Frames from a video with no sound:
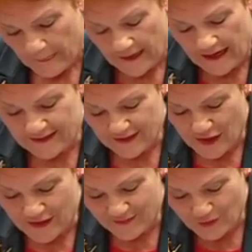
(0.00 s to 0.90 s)

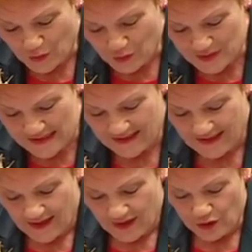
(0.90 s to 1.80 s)
and of course,
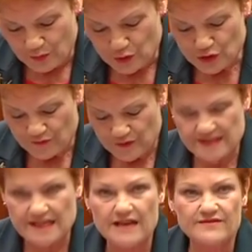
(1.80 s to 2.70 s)
the push for
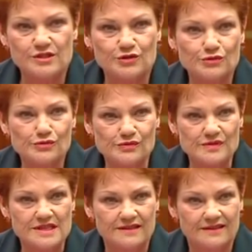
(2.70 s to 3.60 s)
safe
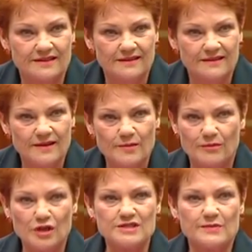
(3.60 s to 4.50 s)
schools.
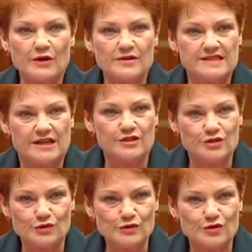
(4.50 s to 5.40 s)
Most parents that I
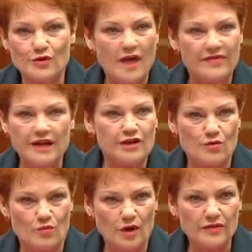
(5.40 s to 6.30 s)
talk to, they
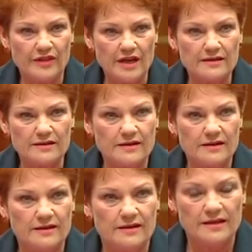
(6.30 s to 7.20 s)
don't want that.
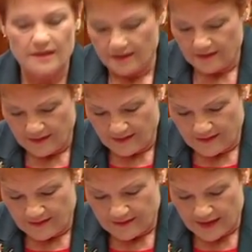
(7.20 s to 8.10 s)

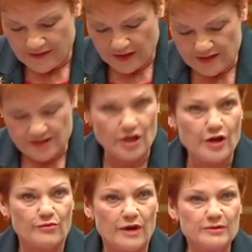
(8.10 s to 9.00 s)
They think it's a
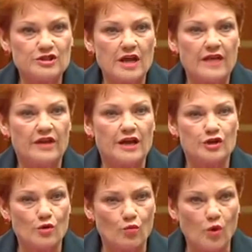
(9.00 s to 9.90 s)
load of rubbish, and they
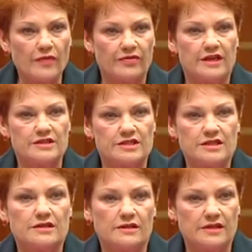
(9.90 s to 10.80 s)
don't want their
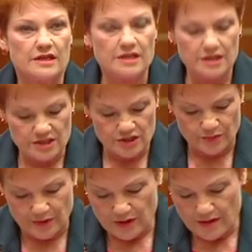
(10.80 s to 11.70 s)
kids to
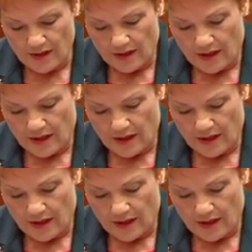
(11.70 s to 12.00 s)
be